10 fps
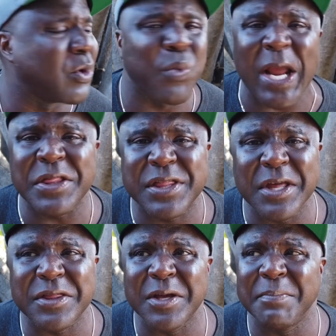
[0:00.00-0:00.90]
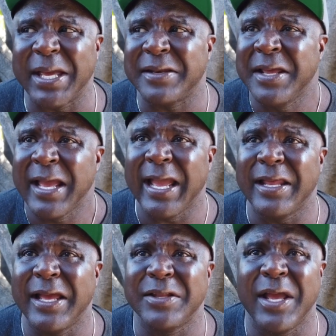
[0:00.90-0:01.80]
the racism and
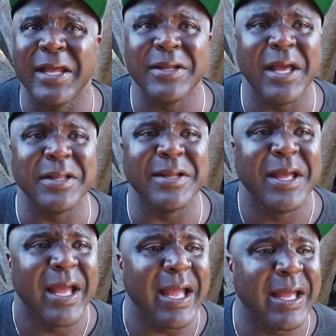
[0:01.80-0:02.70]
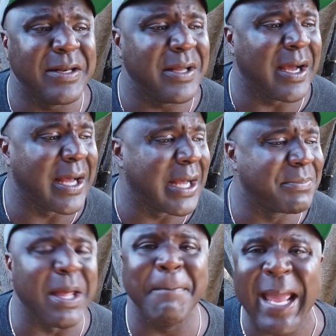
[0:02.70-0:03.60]
and and and and, and
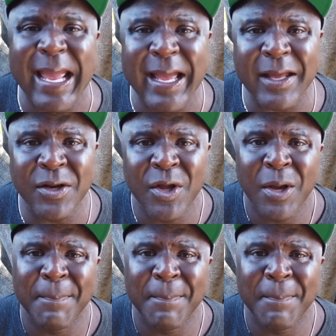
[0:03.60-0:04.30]
um, the man,